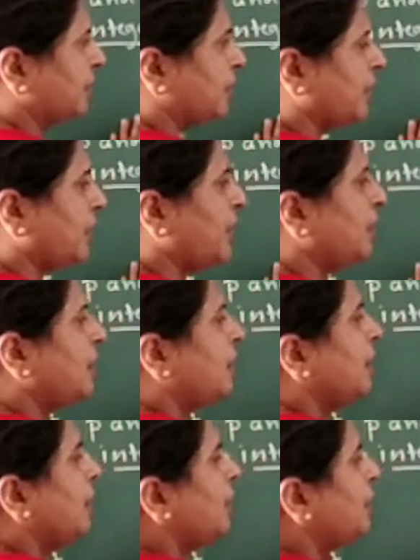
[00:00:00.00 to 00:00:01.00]
Okay.
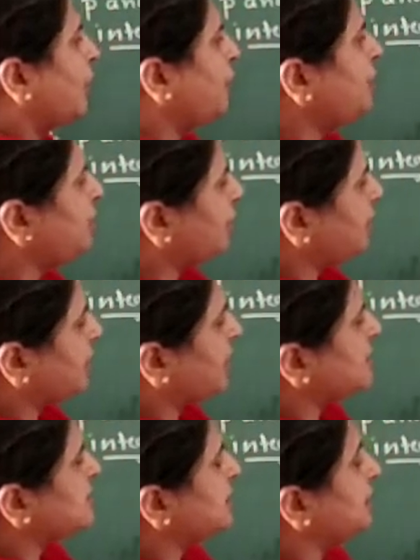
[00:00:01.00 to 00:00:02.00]
Now here we
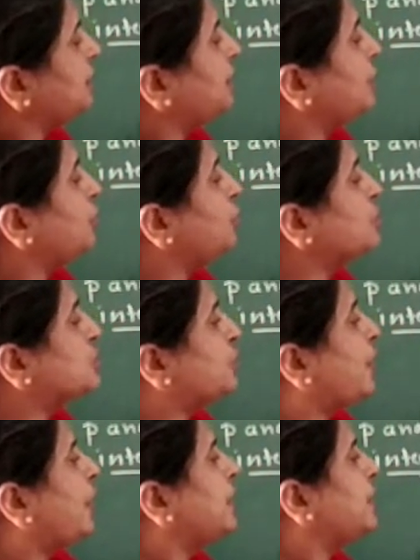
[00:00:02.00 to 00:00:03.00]
can see that q
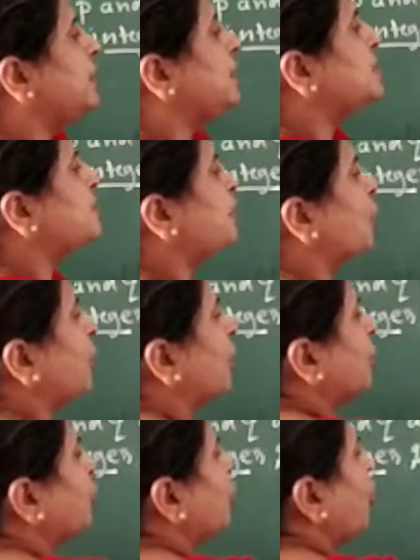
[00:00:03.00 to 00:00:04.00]
square is
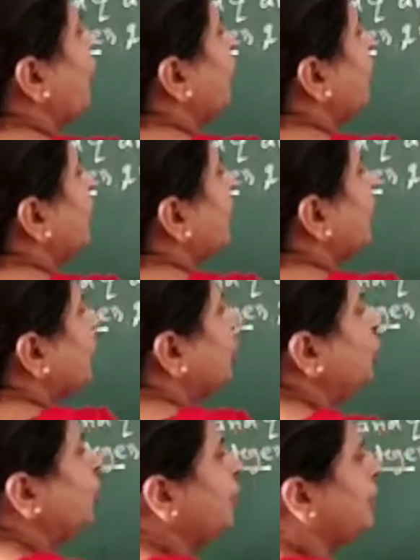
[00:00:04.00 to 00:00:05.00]
product of
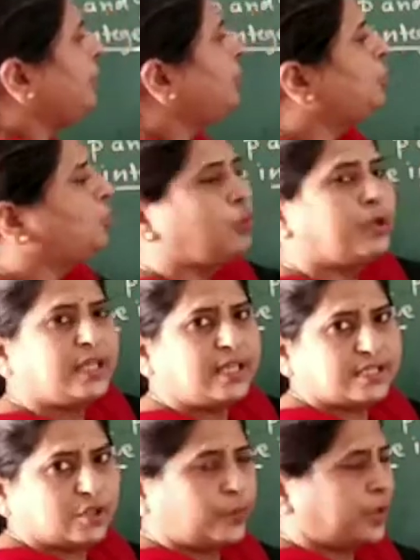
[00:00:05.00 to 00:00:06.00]
2 into t
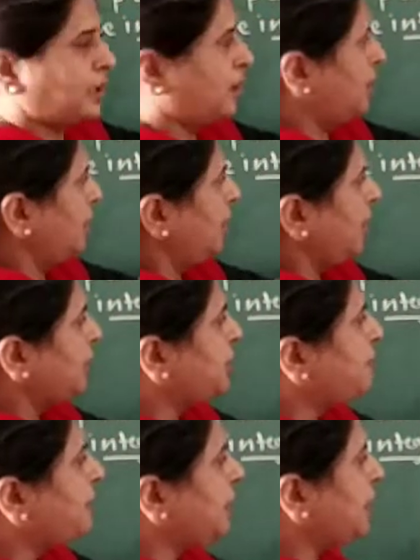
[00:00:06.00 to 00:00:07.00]
square.
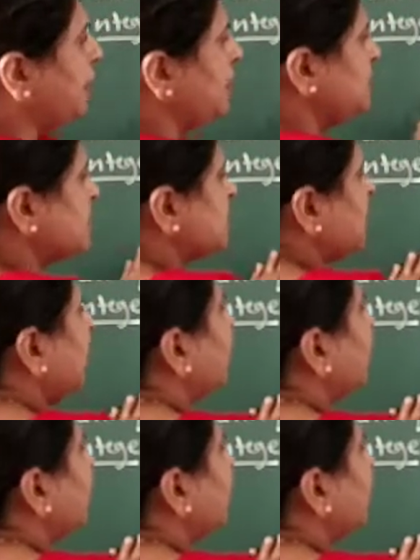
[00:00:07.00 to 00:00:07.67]
It means